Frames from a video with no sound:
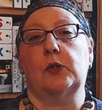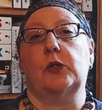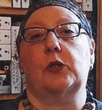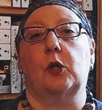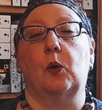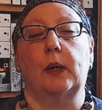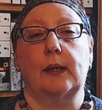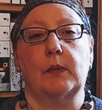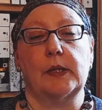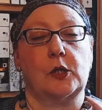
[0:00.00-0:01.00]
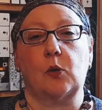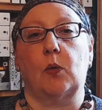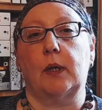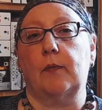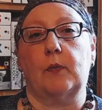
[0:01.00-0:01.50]
So in
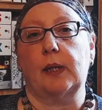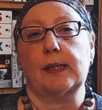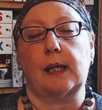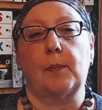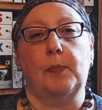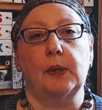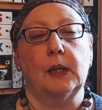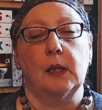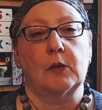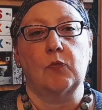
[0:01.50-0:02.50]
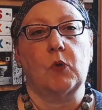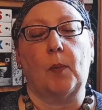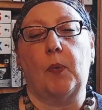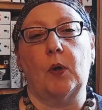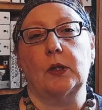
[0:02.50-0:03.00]
Restorer, for example, the
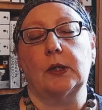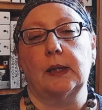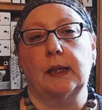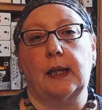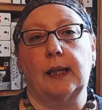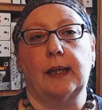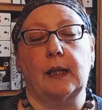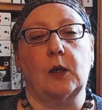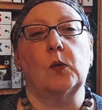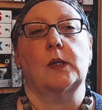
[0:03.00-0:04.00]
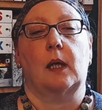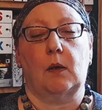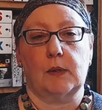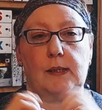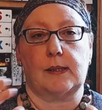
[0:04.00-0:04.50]
robot kind of like goes
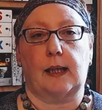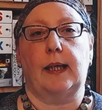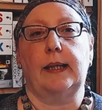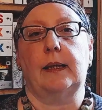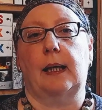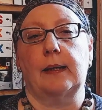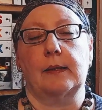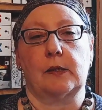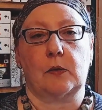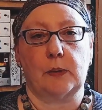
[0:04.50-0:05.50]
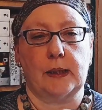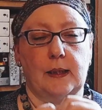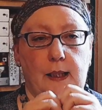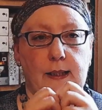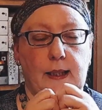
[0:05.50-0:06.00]
outside and the screen
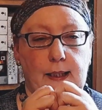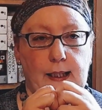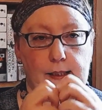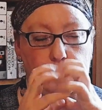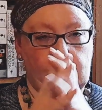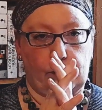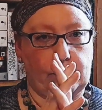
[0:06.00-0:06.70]
kind of like gets,